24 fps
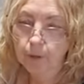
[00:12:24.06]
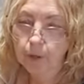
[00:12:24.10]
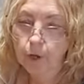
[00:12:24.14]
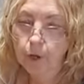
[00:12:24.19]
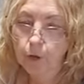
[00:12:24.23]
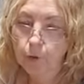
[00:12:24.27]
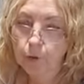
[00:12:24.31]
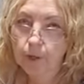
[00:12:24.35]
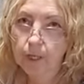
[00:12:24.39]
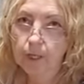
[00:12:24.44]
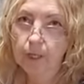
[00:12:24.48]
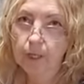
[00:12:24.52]

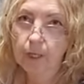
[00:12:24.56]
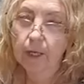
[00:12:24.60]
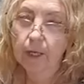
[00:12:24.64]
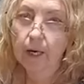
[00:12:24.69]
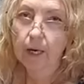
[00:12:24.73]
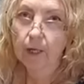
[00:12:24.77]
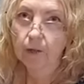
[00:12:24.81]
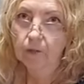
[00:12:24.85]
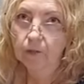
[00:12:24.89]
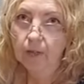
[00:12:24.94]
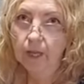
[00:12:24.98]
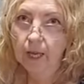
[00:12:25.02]
coconut
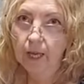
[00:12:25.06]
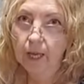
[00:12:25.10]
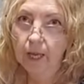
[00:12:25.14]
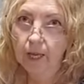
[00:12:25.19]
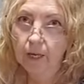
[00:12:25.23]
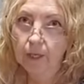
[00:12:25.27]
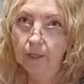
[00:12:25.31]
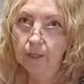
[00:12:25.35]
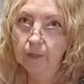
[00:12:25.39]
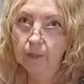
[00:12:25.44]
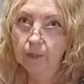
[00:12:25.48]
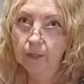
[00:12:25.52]
out of a
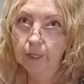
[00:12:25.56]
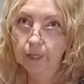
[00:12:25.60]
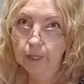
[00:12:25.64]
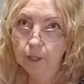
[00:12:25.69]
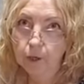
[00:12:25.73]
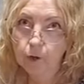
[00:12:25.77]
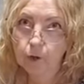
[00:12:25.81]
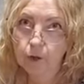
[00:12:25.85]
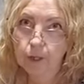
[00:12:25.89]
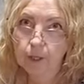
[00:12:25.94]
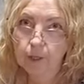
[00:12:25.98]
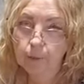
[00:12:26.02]
can, like
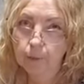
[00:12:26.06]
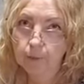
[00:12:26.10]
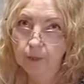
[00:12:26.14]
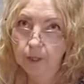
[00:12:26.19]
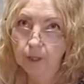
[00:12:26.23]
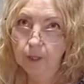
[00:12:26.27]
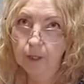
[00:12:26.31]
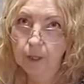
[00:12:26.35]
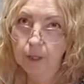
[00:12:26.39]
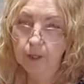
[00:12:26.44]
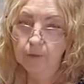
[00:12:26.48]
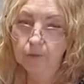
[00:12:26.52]
coconut
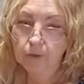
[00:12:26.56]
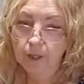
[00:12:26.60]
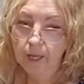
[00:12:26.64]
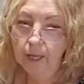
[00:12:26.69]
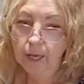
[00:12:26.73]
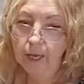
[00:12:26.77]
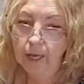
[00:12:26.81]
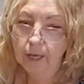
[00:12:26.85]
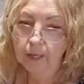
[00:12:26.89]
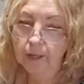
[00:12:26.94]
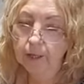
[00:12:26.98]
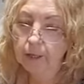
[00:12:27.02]
milk out of a
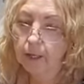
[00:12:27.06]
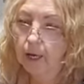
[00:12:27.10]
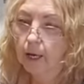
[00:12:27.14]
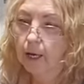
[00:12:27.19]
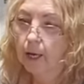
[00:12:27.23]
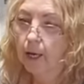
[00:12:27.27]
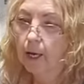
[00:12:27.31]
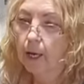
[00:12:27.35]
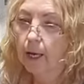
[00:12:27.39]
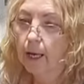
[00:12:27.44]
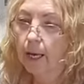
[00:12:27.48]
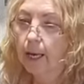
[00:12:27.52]
can,
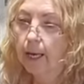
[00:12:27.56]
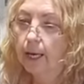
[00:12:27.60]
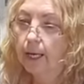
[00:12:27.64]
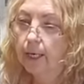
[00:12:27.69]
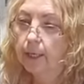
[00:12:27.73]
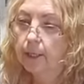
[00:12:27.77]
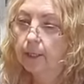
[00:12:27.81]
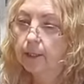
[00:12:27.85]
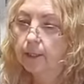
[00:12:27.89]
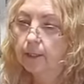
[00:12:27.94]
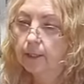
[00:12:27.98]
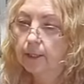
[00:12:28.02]

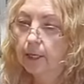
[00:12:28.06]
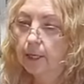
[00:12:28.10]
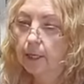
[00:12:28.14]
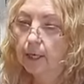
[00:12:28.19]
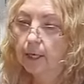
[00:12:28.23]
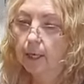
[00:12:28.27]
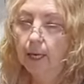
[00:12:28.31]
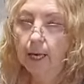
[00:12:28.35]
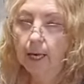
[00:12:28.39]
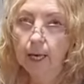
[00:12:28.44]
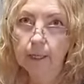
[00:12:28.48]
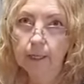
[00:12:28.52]
and
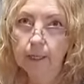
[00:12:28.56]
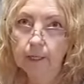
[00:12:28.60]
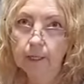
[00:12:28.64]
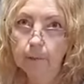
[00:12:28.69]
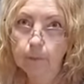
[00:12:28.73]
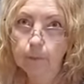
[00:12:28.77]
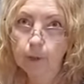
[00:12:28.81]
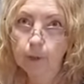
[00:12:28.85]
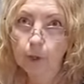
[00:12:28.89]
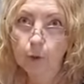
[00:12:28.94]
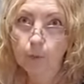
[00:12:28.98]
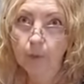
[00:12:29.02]
added a
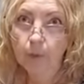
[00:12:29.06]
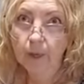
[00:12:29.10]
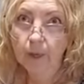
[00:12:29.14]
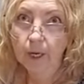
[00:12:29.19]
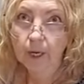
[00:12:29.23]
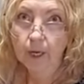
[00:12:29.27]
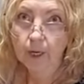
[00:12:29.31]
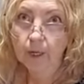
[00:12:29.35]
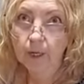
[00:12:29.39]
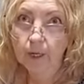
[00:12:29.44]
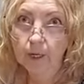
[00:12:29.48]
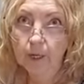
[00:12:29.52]

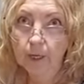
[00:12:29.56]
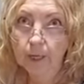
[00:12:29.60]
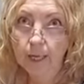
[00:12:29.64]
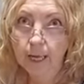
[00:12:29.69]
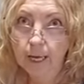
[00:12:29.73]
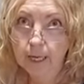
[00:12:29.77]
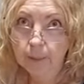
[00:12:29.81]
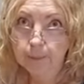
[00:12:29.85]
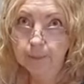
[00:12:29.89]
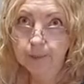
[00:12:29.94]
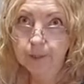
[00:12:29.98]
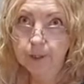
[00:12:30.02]
probiotic
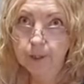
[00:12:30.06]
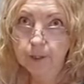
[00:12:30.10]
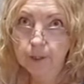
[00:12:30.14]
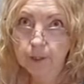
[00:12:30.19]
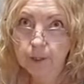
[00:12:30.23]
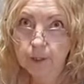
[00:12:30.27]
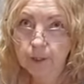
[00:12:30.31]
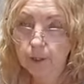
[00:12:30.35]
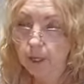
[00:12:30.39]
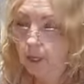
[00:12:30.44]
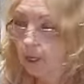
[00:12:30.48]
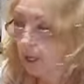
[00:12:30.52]

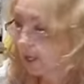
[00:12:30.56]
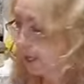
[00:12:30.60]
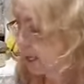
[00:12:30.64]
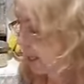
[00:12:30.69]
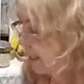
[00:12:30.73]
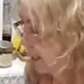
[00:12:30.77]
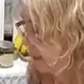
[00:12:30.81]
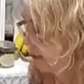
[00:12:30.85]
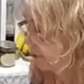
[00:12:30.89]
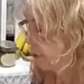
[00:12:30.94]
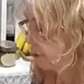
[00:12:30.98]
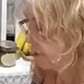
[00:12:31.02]
capsule
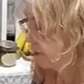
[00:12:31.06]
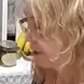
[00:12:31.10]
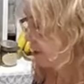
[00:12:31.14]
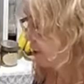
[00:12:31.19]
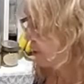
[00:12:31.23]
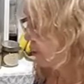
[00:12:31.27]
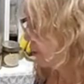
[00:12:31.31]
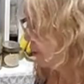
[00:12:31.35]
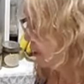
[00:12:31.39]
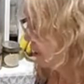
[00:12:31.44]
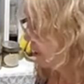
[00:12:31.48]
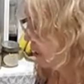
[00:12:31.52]
and just
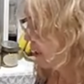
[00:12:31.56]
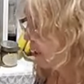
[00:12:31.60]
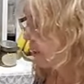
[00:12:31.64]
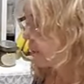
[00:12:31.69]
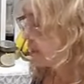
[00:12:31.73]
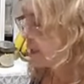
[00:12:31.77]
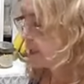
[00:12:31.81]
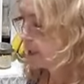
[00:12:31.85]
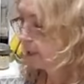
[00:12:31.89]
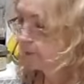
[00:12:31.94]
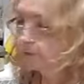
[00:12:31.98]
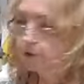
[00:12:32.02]
stirred it up
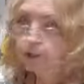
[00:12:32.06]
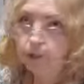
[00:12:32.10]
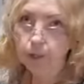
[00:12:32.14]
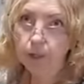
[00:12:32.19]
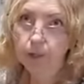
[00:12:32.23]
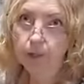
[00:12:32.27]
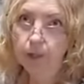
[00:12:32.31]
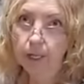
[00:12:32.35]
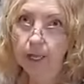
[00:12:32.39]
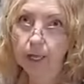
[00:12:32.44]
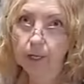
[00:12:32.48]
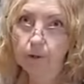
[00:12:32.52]
and left it
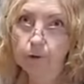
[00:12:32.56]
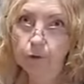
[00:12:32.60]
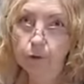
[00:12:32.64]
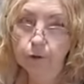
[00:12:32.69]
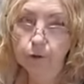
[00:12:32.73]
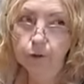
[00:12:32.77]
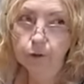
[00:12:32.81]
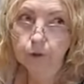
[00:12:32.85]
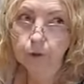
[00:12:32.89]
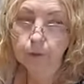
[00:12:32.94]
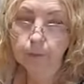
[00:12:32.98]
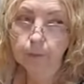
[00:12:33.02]
on the counter.
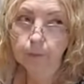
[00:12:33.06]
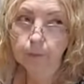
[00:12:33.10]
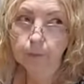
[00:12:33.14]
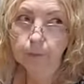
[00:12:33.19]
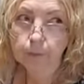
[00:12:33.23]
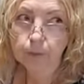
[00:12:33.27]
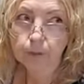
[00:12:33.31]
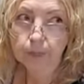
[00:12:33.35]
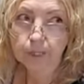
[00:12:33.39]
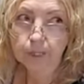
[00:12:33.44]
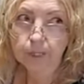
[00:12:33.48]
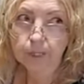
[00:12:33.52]
So I'm
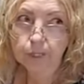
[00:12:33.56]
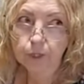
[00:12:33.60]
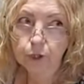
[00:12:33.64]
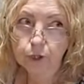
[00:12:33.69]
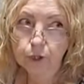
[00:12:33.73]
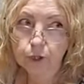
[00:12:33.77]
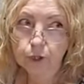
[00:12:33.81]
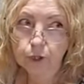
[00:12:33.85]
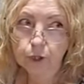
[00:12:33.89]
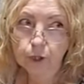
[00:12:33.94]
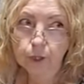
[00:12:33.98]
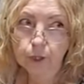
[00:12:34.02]
pretty
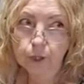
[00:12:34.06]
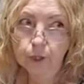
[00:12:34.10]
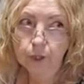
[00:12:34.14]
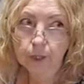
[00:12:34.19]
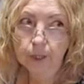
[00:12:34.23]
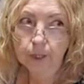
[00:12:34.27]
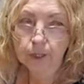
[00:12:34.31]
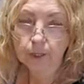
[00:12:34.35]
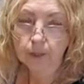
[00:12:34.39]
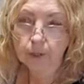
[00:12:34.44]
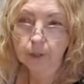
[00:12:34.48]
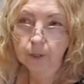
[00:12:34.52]
sure,
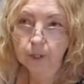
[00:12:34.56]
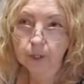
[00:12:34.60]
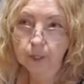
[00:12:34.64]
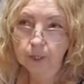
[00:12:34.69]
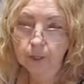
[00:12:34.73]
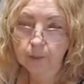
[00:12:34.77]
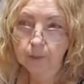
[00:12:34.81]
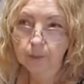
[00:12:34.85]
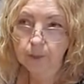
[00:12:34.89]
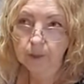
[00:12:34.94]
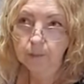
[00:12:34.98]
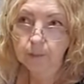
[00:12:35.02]
I can look it
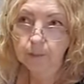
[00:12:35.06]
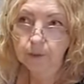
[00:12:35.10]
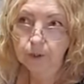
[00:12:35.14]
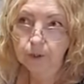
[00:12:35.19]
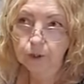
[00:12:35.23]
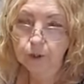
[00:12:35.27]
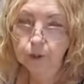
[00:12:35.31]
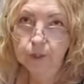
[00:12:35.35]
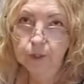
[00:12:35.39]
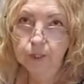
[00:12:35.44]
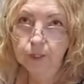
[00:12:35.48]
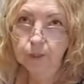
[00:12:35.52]
up, but I'm pretty
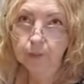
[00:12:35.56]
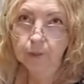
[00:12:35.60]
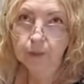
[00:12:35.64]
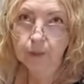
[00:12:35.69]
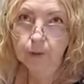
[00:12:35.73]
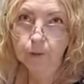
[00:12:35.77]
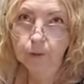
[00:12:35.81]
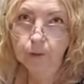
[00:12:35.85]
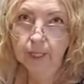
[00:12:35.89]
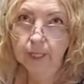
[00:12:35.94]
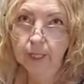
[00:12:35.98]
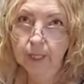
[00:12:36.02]
sure it's been
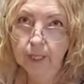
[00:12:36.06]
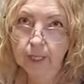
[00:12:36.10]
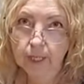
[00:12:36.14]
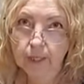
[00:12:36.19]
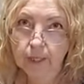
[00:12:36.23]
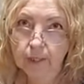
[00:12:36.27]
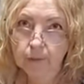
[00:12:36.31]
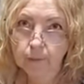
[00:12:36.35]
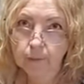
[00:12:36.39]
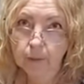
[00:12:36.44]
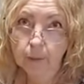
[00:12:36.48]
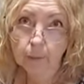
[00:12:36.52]
3
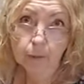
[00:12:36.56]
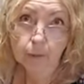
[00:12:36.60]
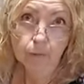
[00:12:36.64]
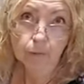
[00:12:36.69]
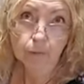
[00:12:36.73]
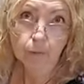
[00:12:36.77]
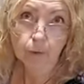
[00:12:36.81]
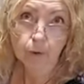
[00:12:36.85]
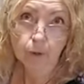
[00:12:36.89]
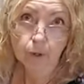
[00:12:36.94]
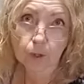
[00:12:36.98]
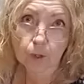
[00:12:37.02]
days, maybe
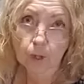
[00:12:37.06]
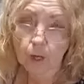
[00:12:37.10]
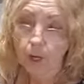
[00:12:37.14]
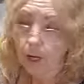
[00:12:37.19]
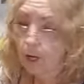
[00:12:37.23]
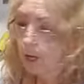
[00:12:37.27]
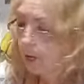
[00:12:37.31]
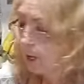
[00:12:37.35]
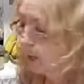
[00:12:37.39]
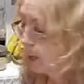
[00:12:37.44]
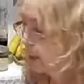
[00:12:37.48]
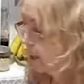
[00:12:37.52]
4.
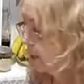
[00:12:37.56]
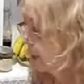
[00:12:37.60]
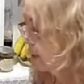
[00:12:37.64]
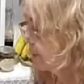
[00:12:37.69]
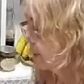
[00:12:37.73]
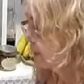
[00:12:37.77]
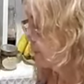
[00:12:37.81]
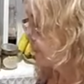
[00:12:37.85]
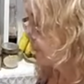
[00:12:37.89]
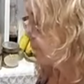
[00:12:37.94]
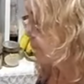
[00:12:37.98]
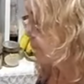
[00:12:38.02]

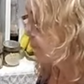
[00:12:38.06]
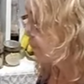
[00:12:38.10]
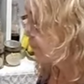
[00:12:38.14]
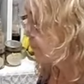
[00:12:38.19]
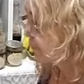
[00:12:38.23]
And